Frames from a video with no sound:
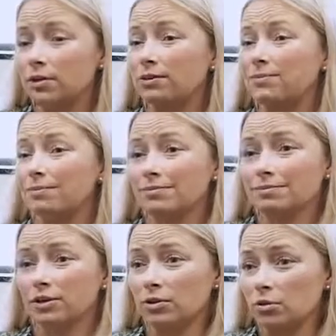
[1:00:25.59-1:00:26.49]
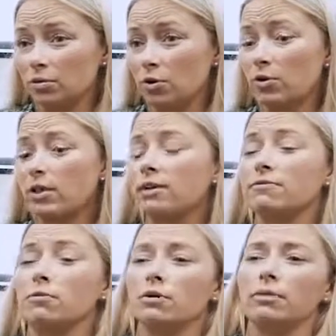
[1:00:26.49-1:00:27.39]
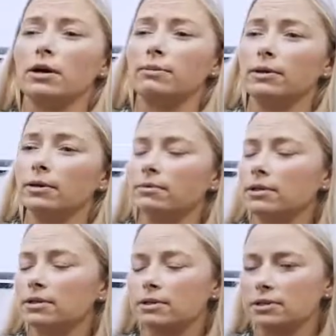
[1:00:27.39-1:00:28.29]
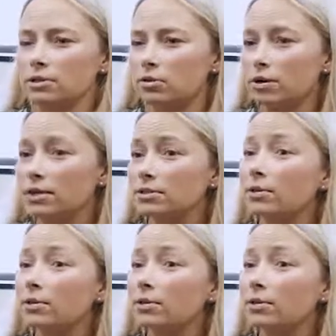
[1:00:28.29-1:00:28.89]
We, you know that that foreign body being implanted isn't great.